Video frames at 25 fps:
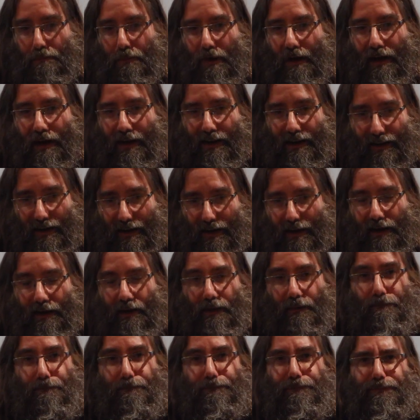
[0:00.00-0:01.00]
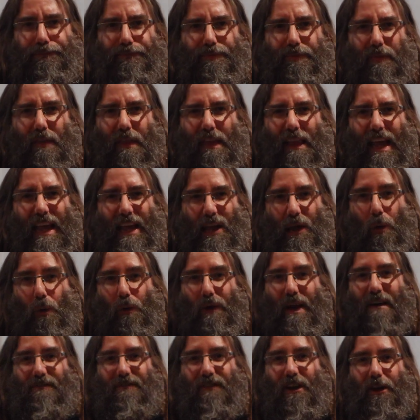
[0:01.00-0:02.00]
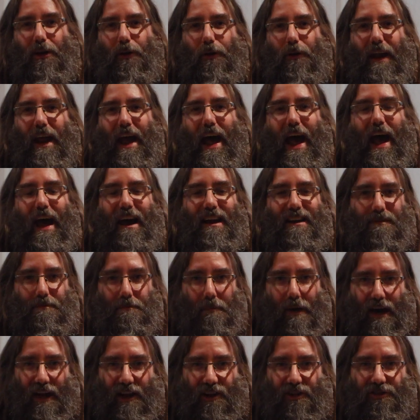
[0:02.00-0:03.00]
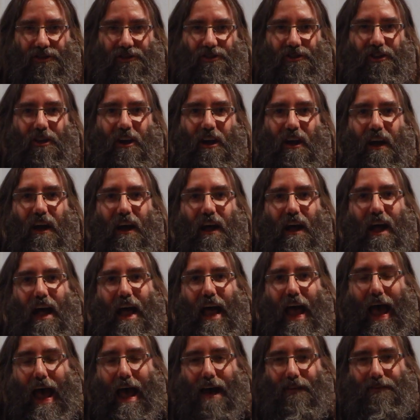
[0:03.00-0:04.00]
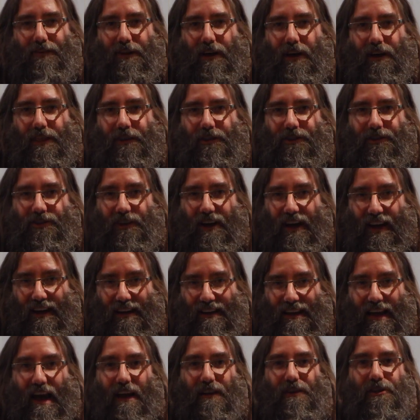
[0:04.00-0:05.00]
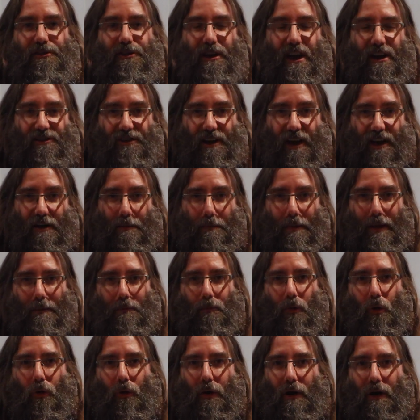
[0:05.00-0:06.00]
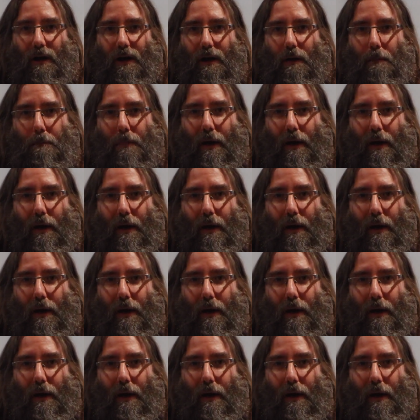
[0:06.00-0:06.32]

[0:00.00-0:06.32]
But you won't have to do it as much after the strings have stretched out a bit more.